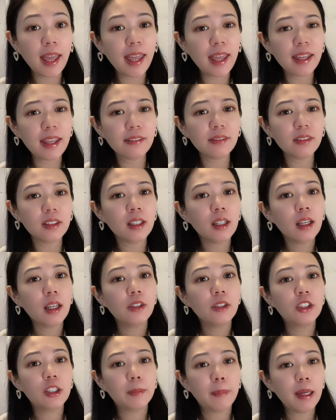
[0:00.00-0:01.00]
And
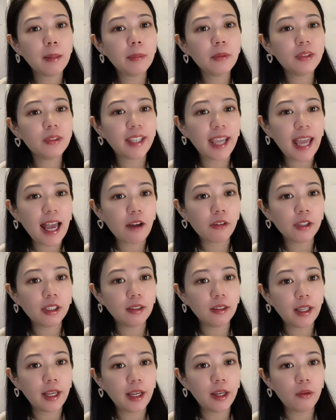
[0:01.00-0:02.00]
to be able to
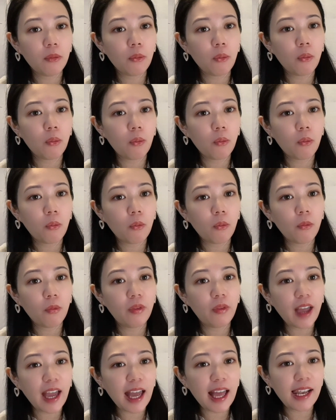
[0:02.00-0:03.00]
calculate
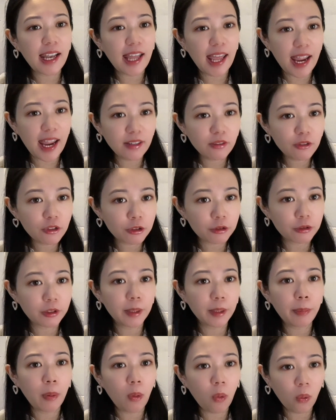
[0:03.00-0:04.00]
that
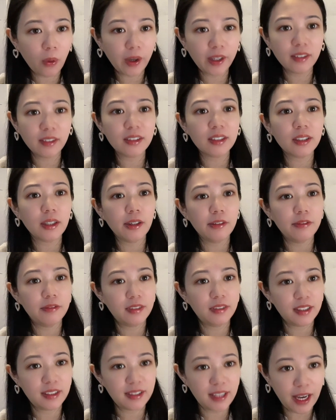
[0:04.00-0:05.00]
entry point
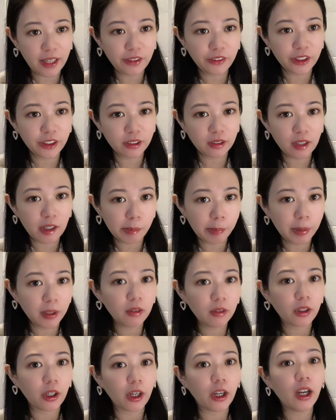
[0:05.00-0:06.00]
of the 10-year luck
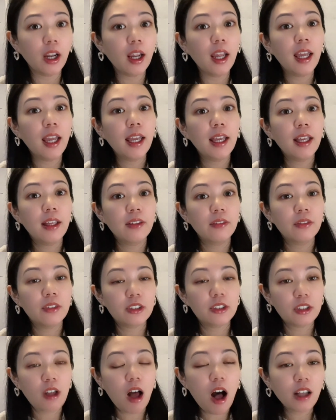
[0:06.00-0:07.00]
pillar,
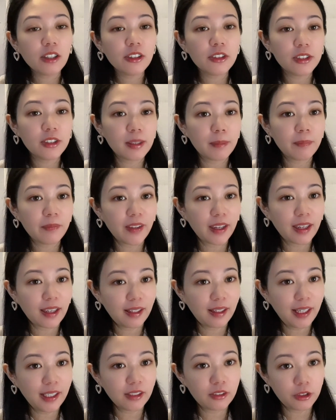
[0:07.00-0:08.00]
there's also something I
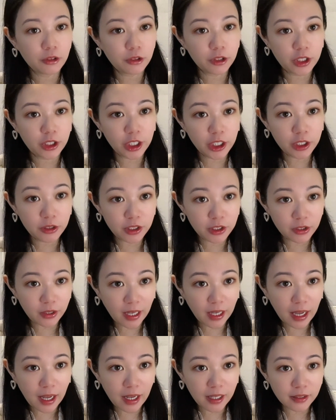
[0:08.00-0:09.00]
need to introduce you
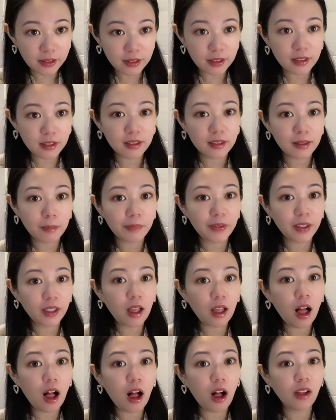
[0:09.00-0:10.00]
guys, something
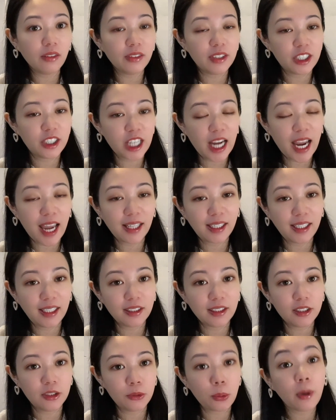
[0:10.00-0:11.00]
called the
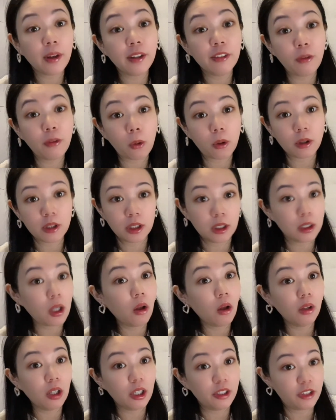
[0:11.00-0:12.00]
Chinese 24
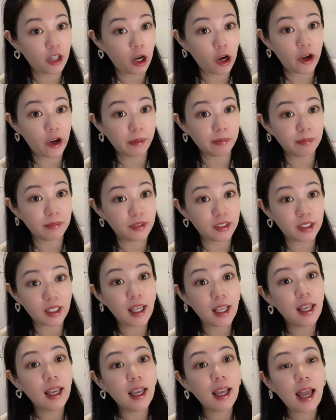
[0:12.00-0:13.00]
solar terms.
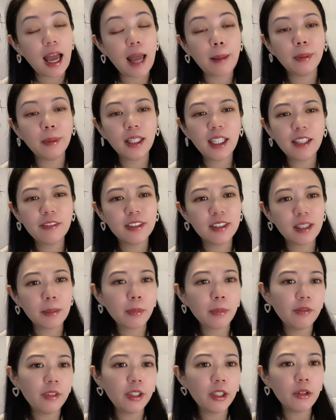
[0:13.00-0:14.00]
I believe
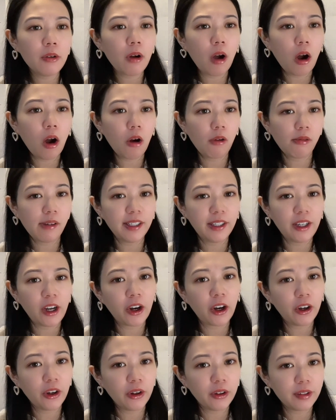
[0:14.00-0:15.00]
some of you already
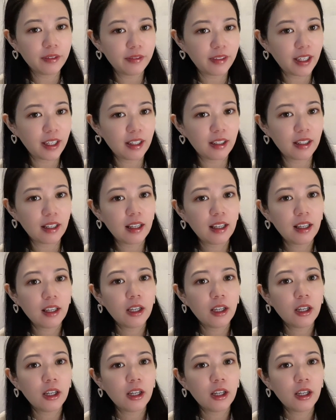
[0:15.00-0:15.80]
heard of it.